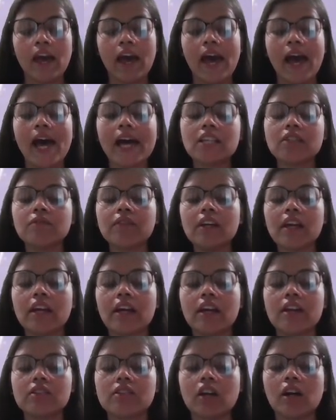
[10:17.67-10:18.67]
As we
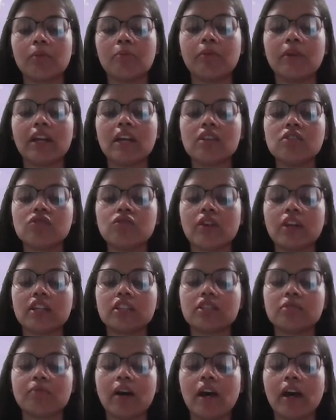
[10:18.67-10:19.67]
age, our brain
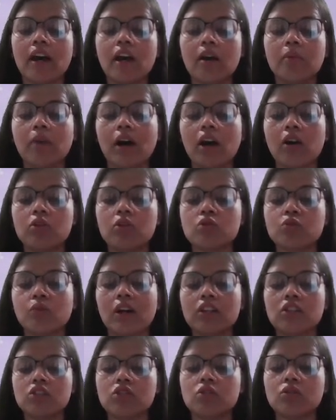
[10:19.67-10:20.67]
shrinks by about
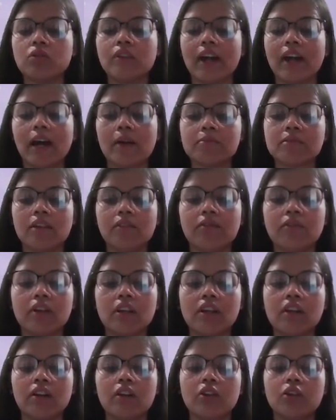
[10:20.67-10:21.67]
1-2 grams every
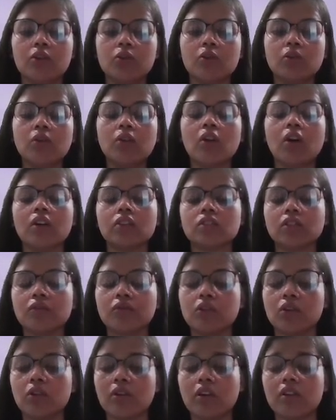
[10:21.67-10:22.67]
year due to loss of
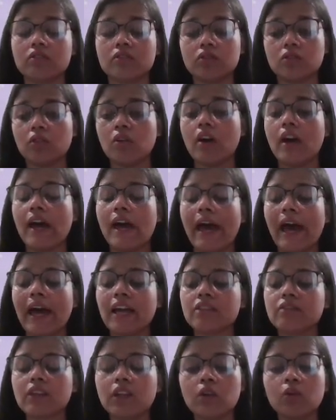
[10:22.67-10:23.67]
neurons. So
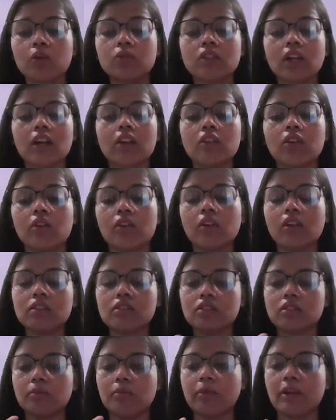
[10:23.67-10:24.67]
as we lose our
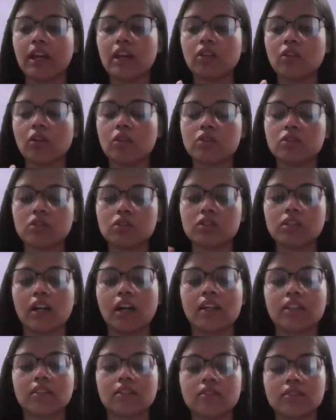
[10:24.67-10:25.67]
neurons, the brain also
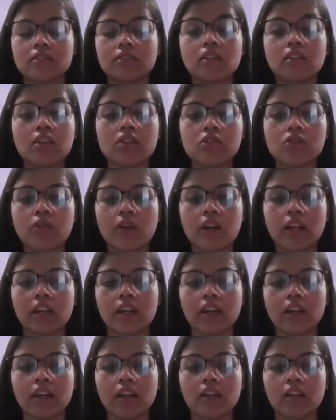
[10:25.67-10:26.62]
starts shrinking.